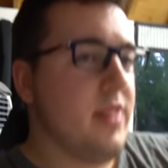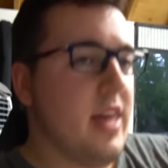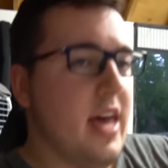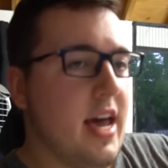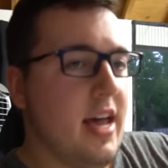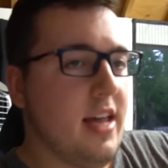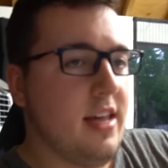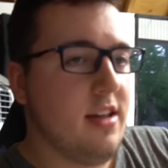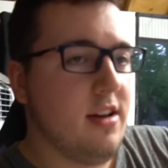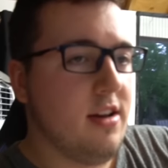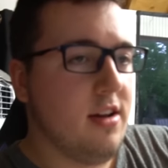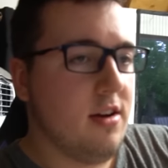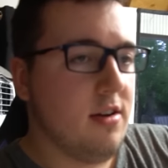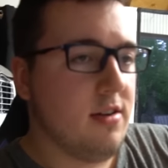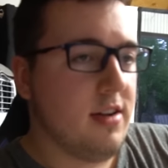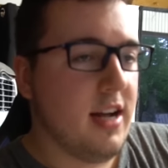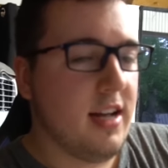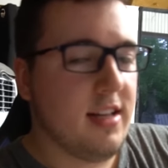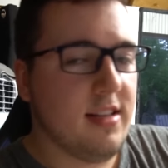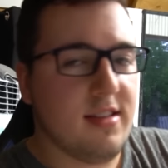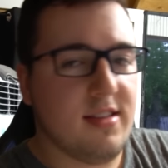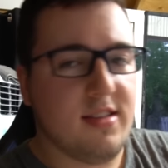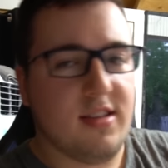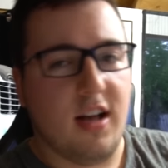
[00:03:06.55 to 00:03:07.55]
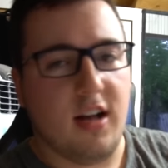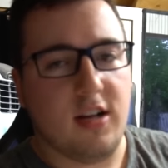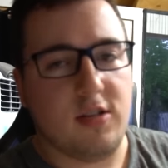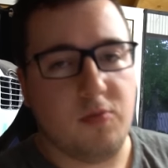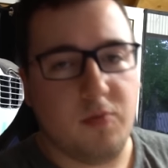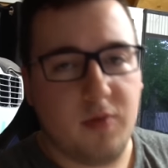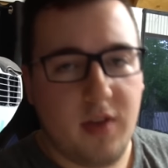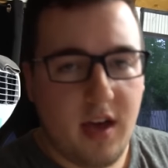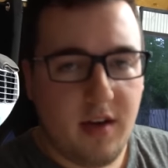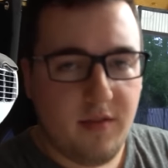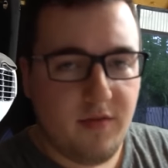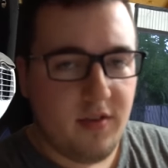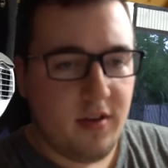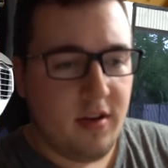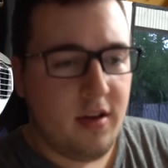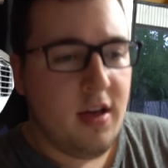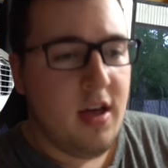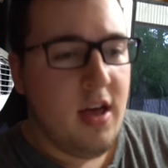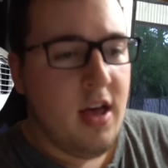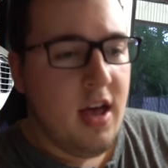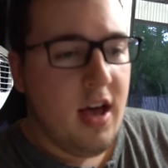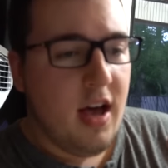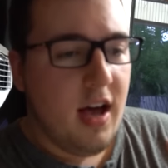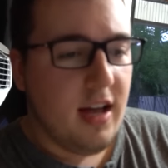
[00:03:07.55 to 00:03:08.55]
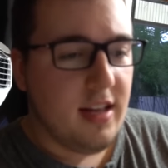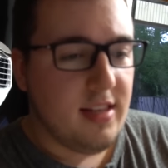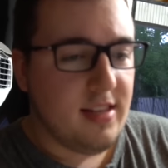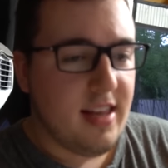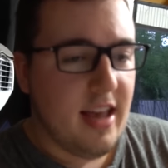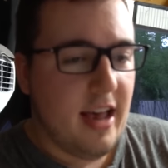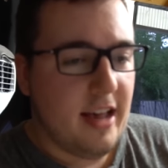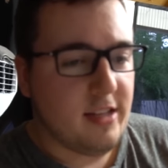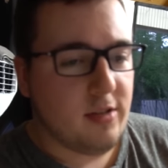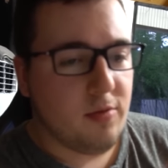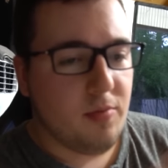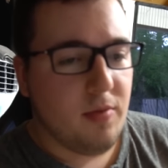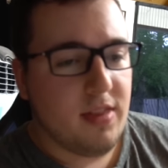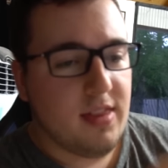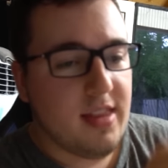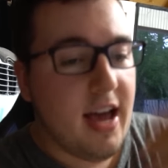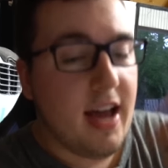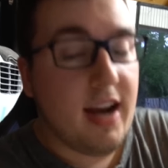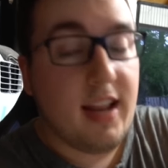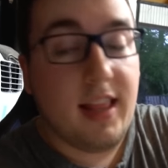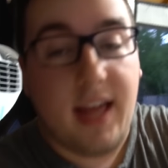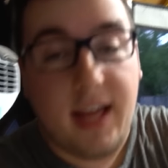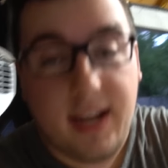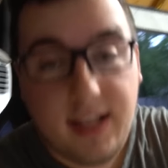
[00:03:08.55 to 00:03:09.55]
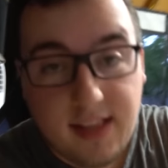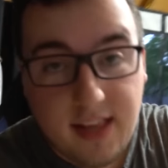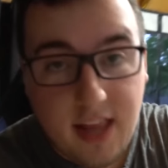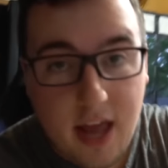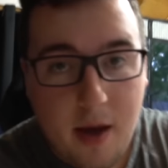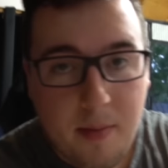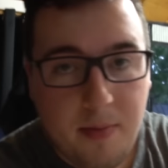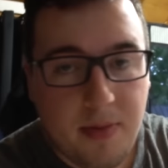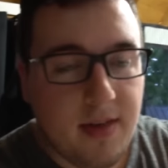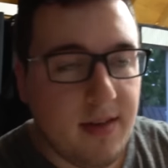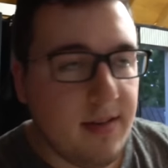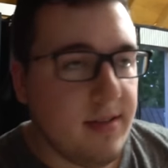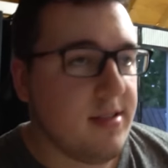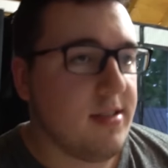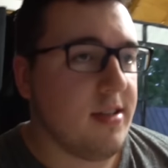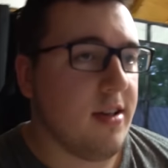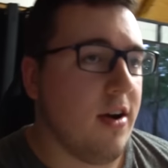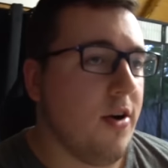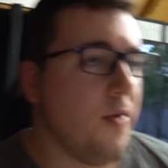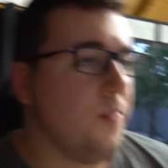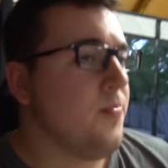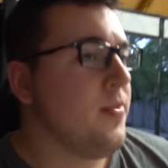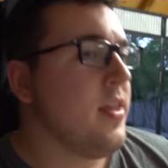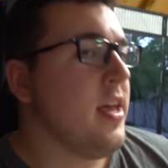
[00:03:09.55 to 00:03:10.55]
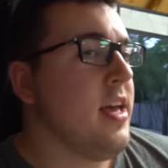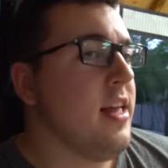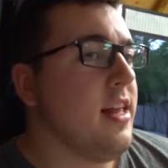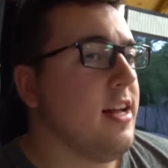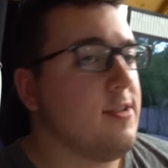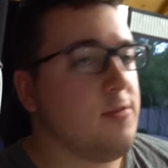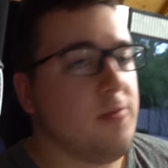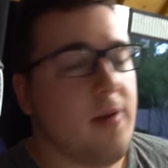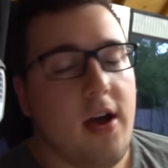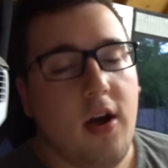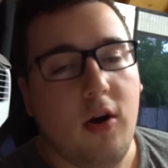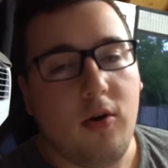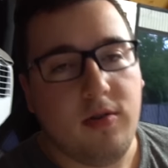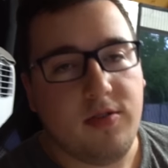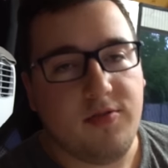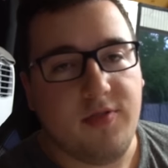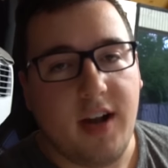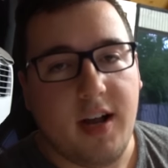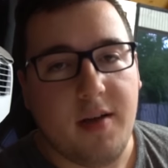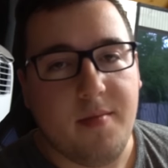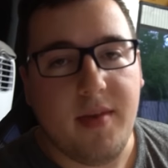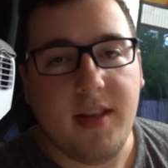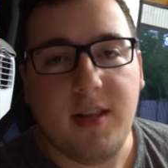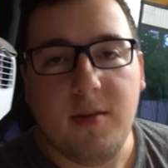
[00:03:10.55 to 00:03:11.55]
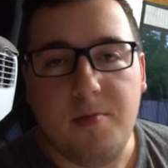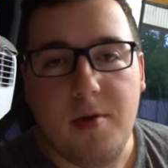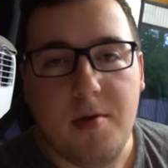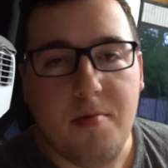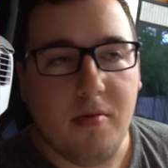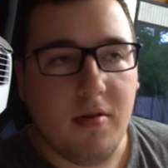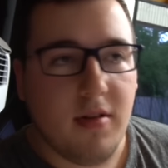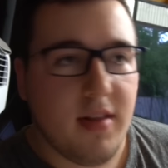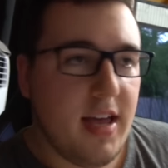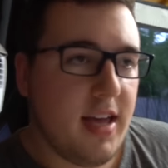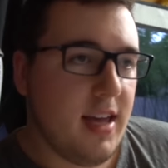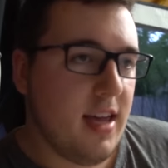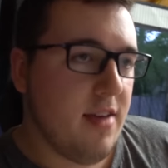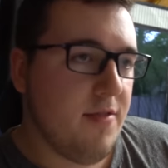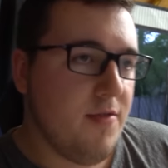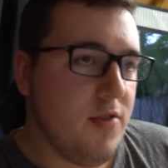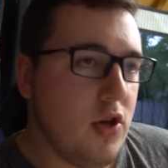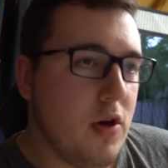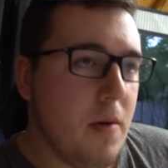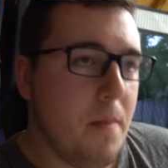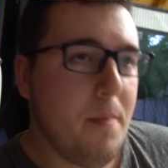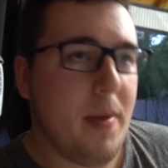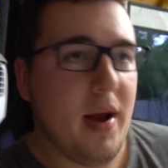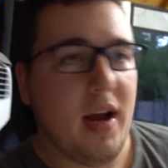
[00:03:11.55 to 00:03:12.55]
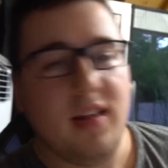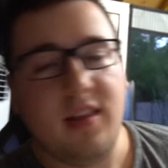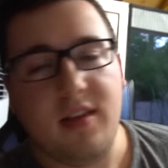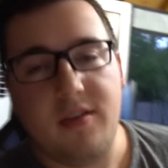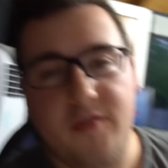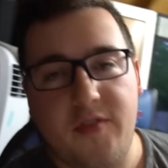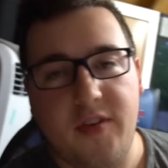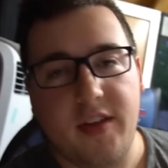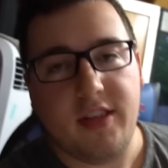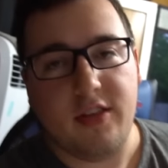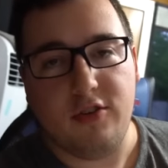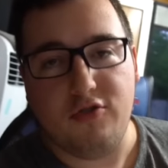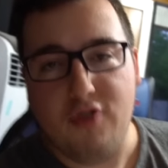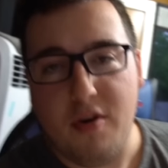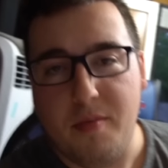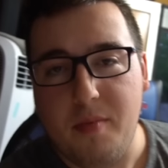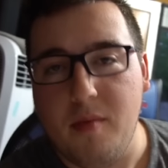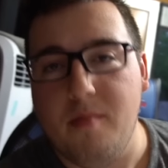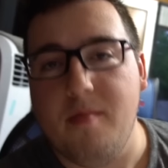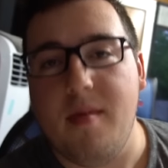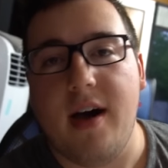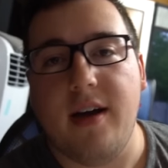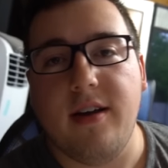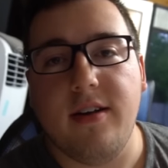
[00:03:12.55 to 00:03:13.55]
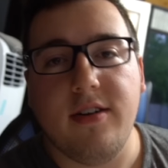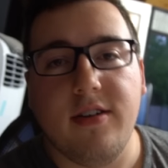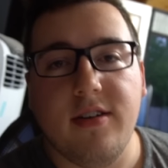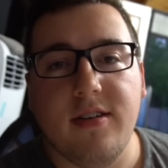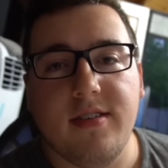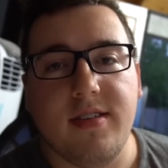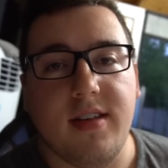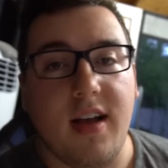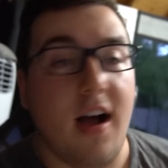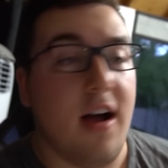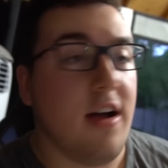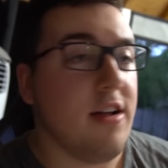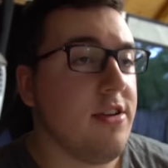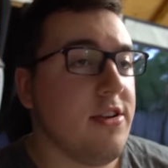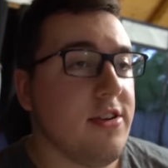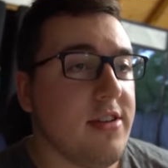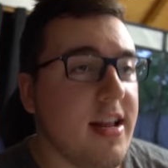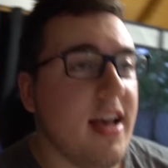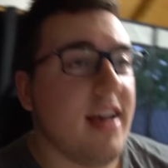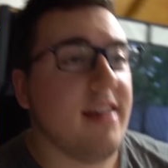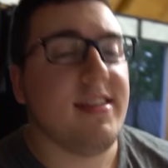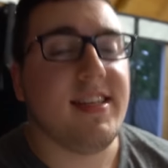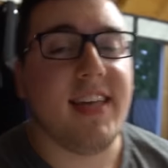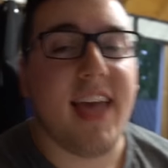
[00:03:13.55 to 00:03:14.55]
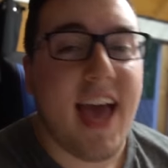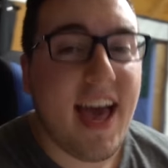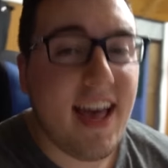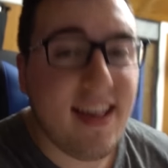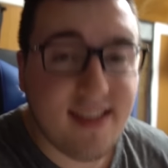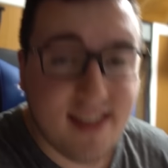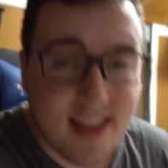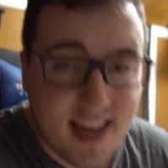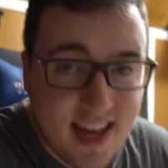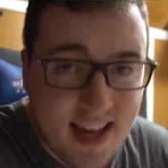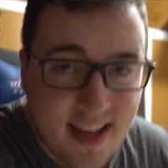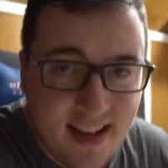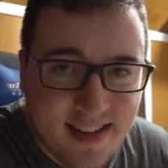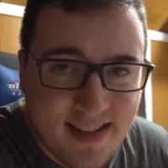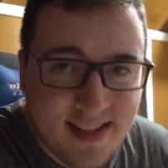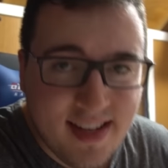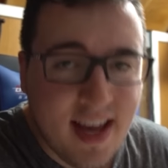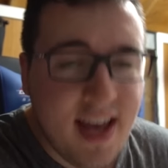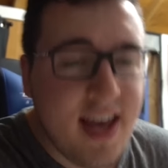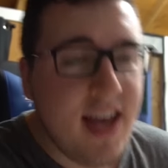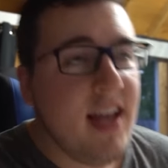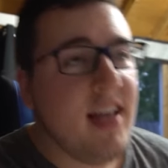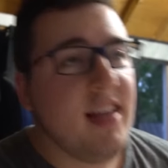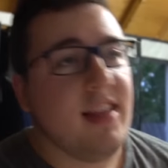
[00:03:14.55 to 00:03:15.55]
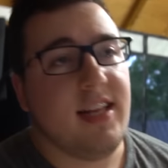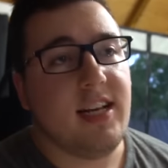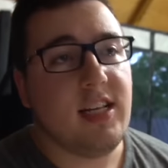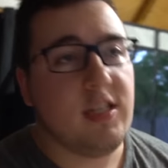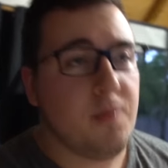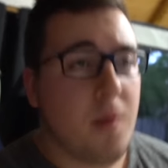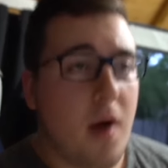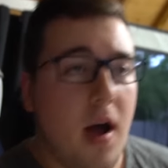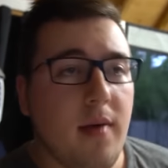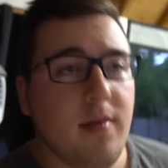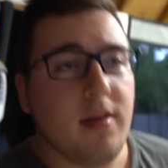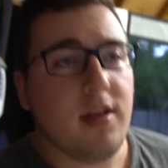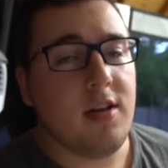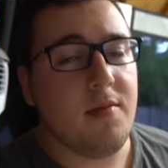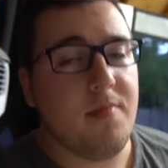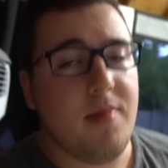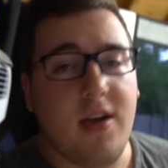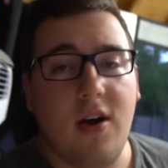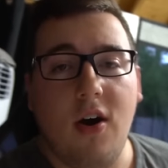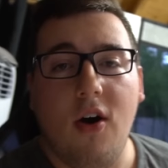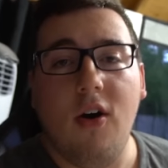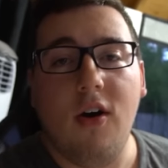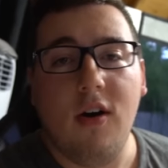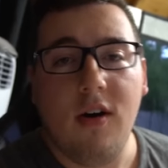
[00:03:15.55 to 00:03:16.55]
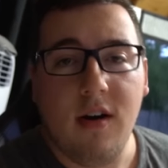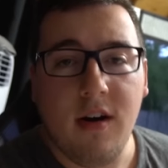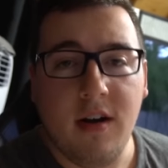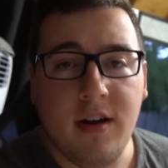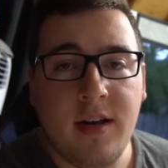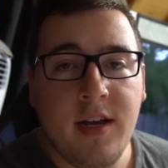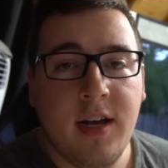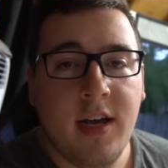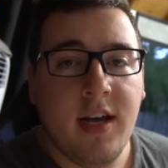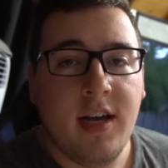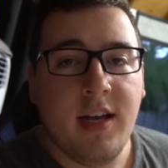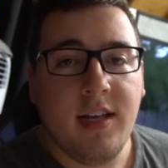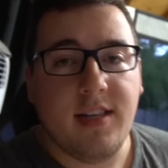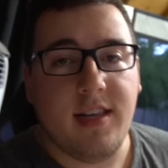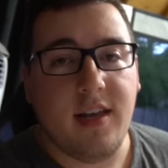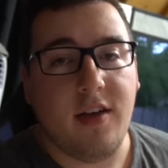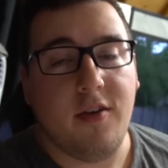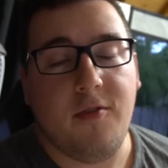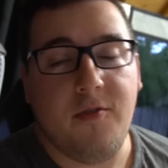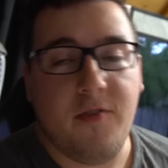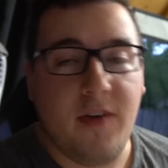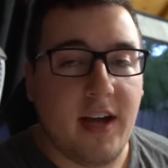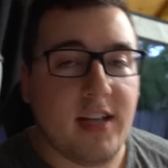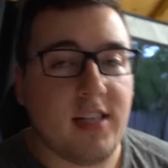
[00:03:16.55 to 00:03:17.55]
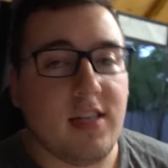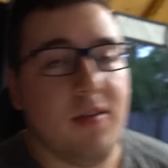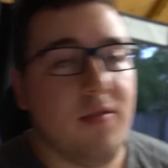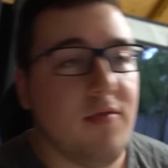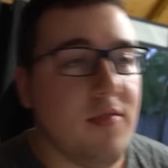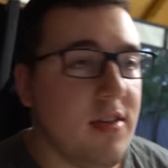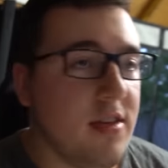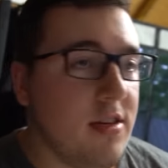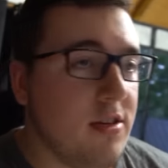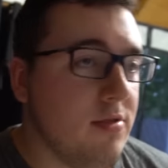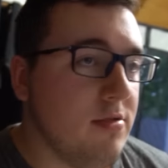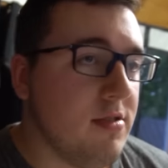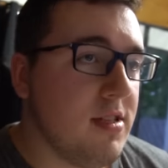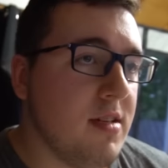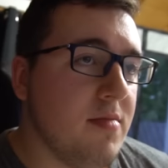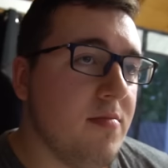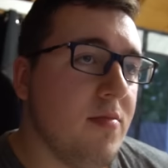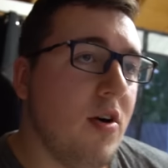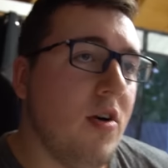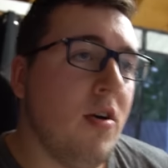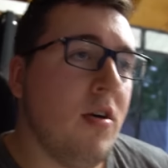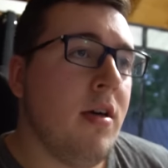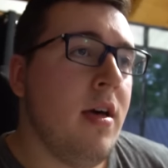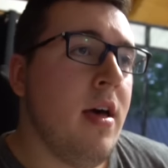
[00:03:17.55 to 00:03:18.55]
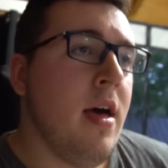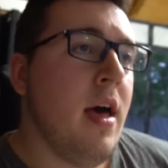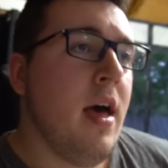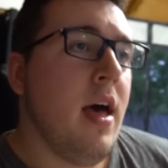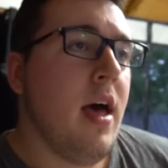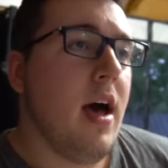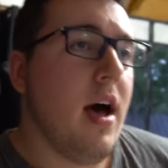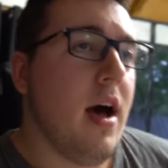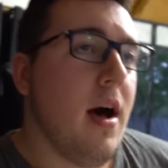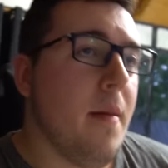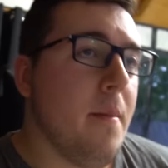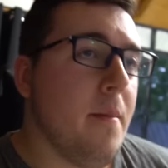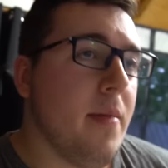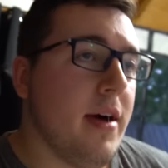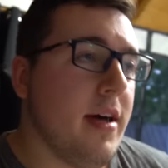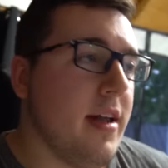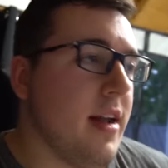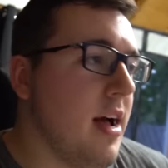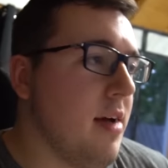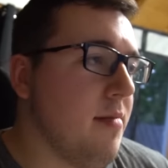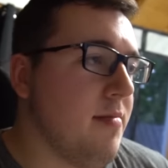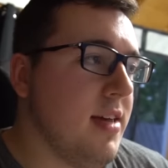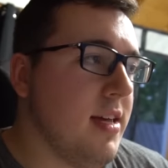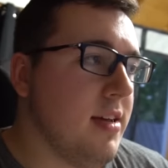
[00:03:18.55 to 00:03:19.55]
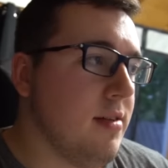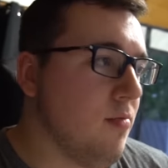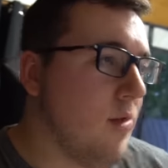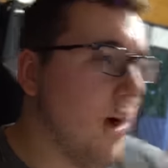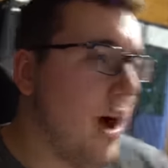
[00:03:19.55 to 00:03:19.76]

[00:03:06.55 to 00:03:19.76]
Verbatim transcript: that, you know, kind of sucks when you have a desk with not a lot of depth. So that's why I always recommend to people, like, if you could barely fit the triple monitors on your desk as is, then it's probably going to be hard to effectively use them all. But I mean,